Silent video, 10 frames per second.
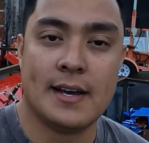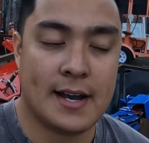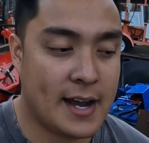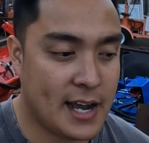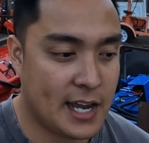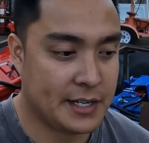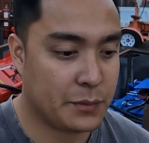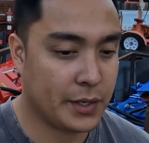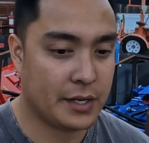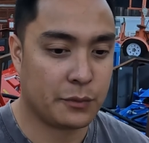and then
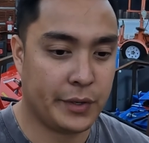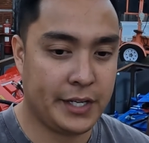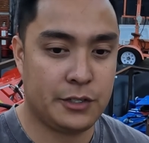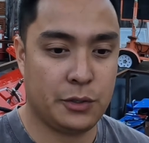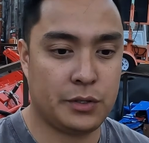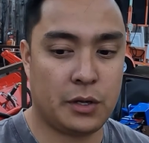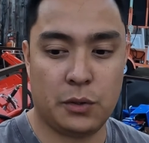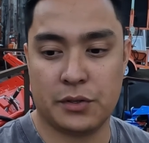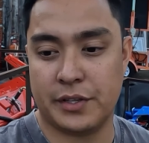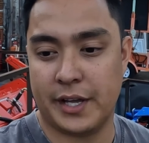we're going to redo the
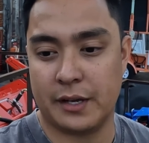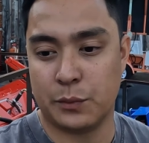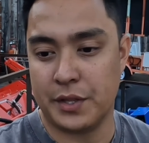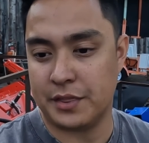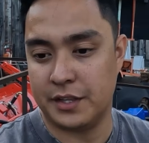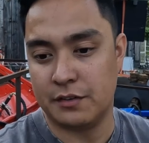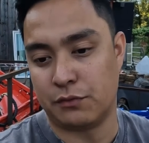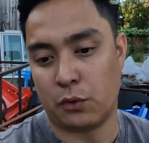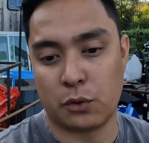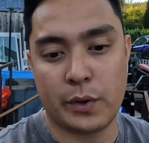whole thing with the
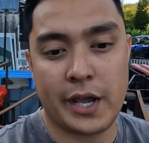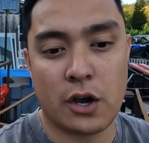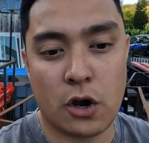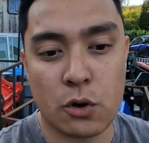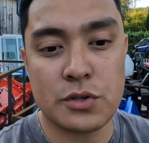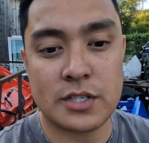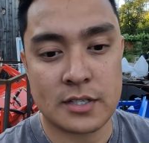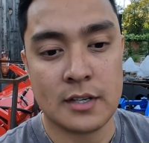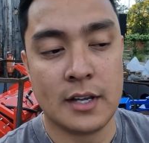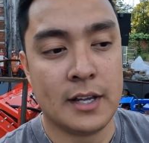4-way
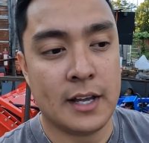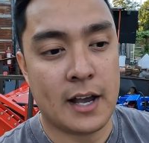hose,